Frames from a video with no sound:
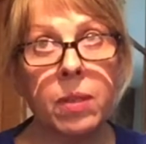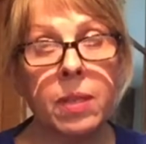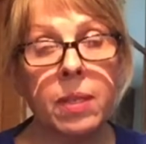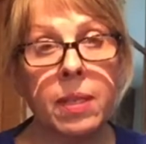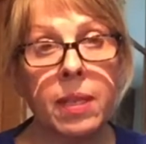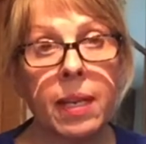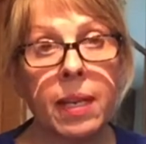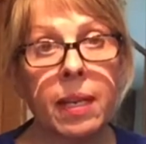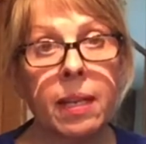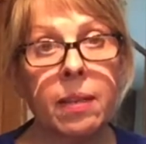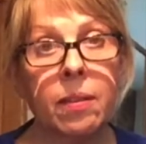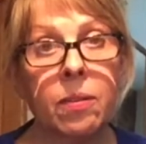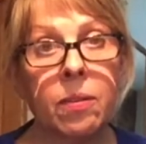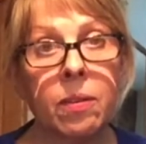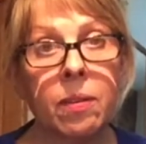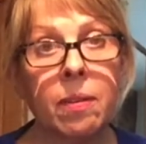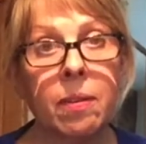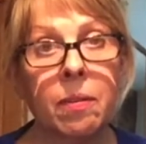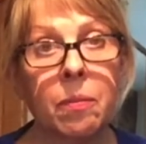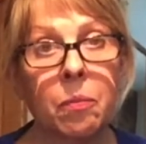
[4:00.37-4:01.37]
knead
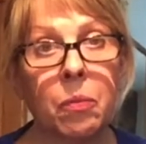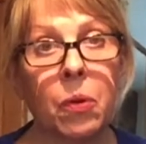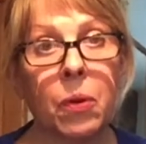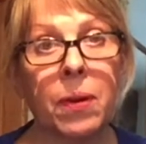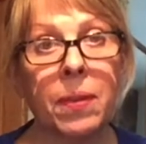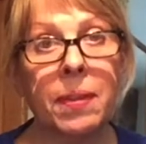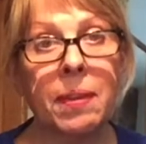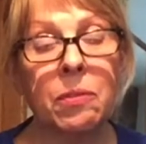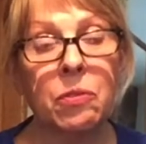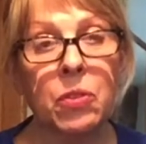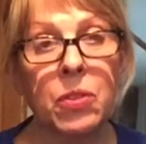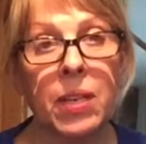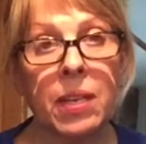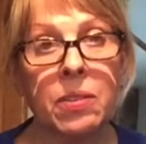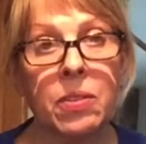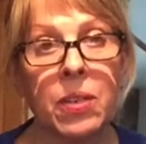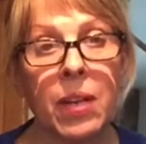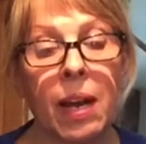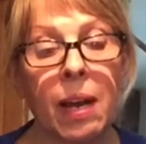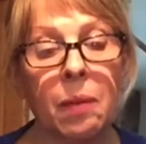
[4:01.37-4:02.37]
more than
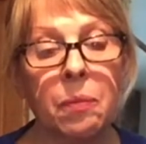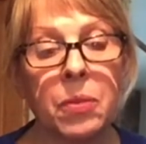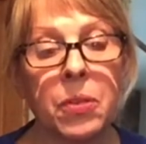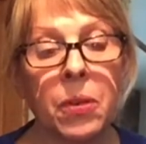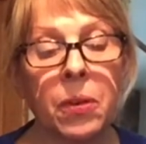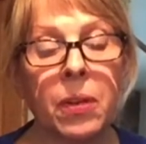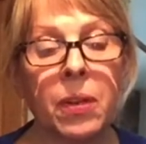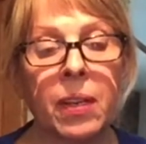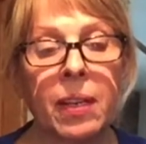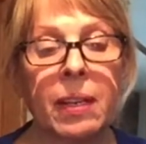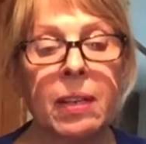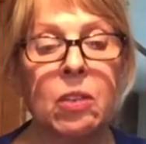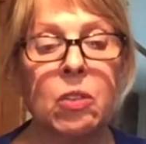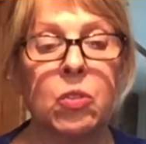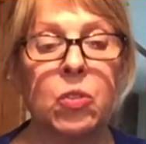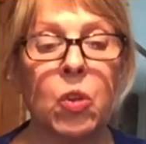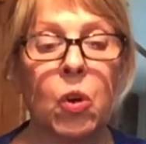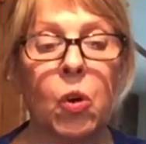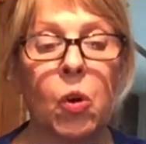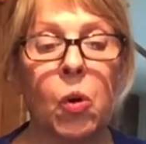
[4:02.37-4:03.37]
6 times.
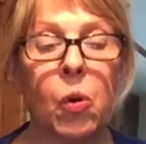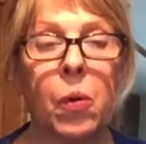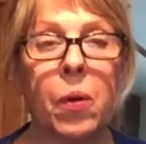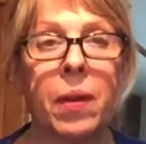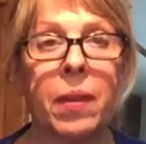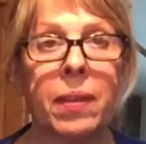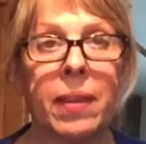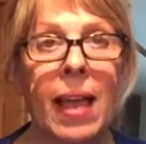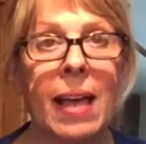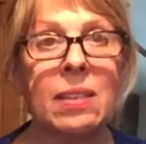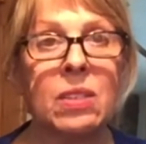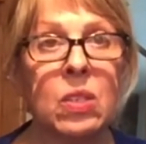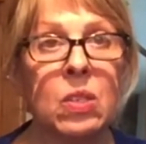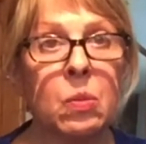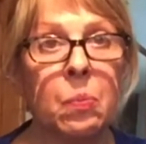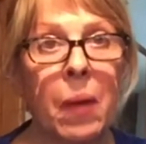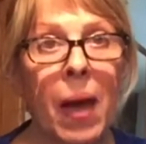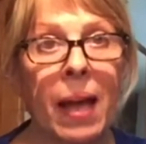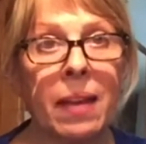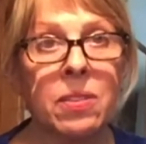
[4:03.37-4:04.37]
So less is
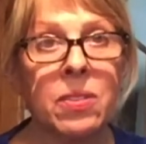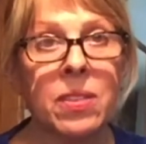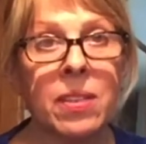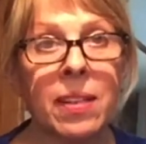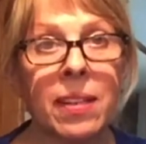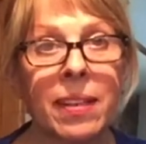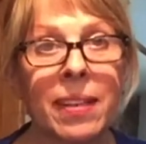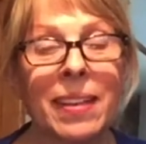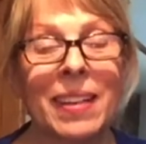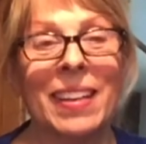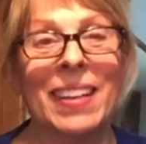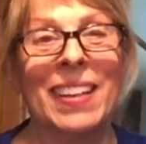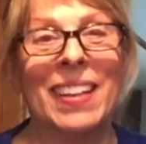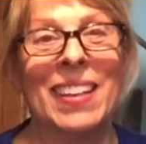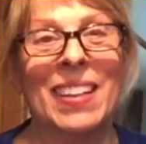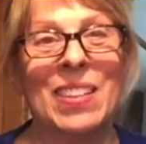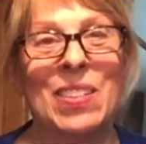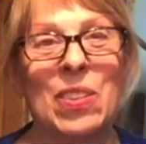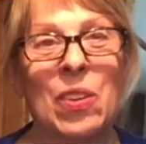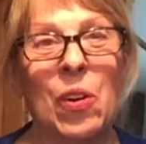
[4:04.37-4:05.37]
best.
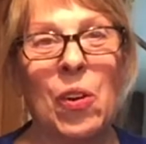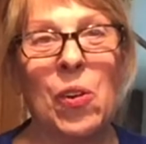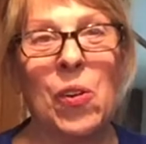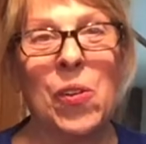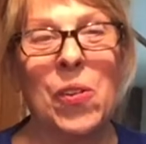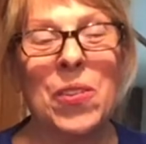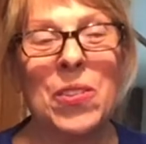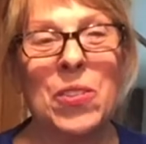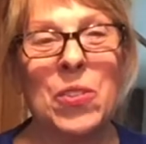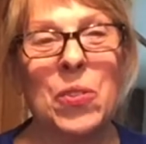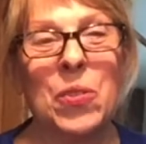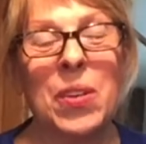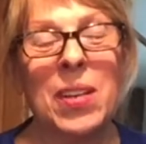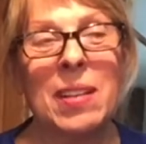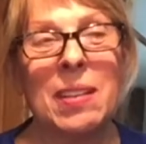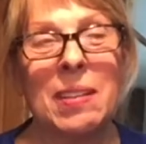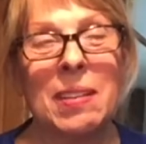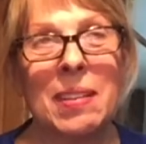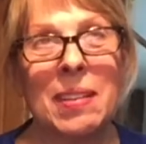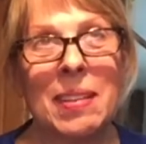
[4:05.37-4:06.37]
So do
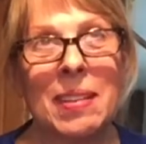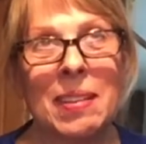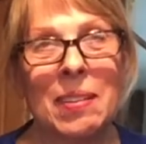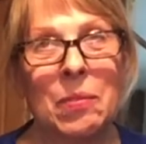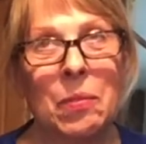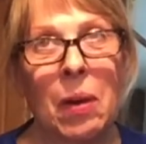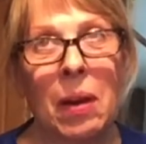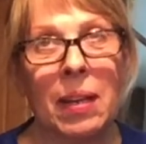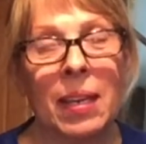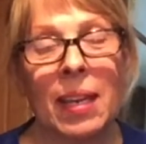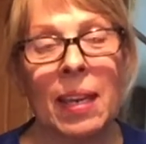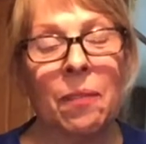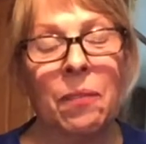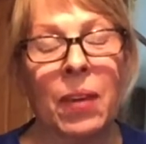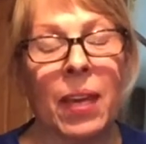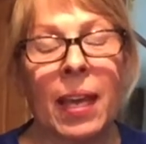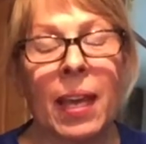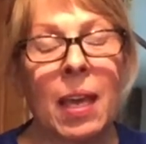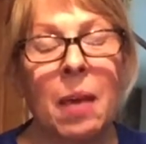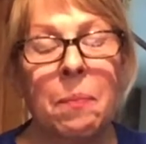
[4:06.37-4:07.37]
it,
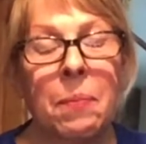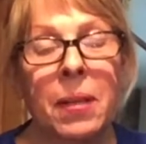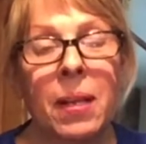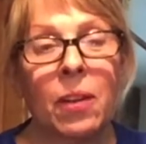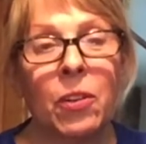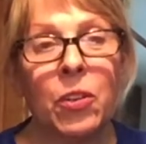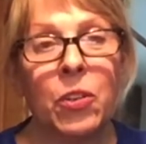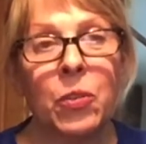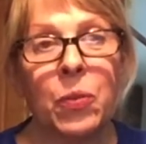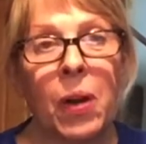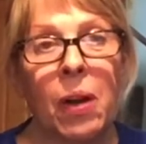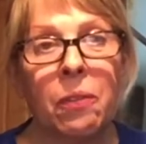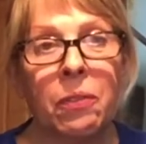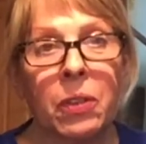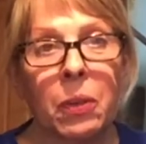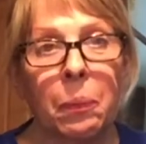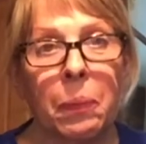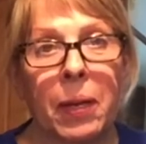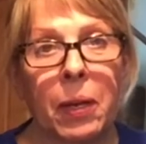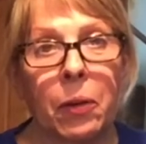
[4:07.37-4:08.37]
keep it under 12,
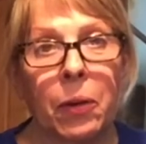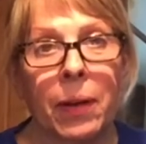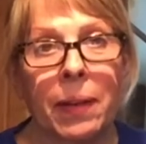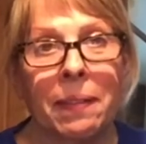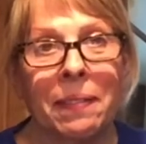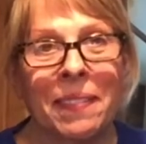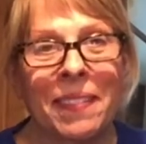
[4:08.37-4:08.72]
you'll be good.